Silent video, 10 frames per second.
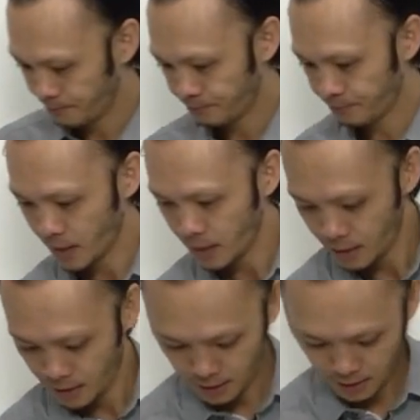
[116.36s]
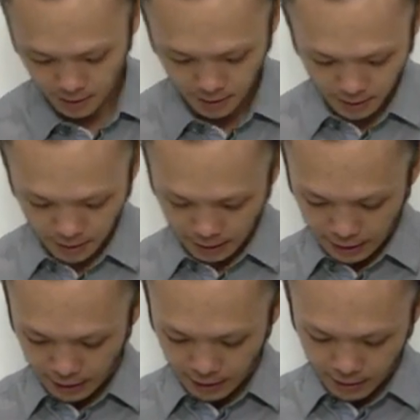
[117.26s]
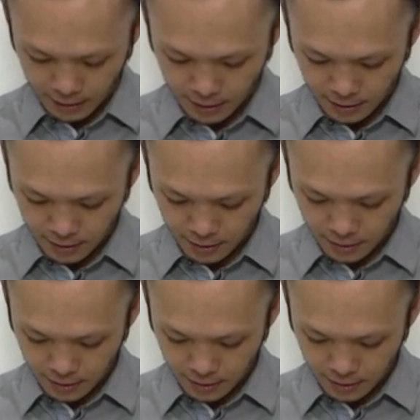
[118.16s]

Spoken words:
(no one is talking)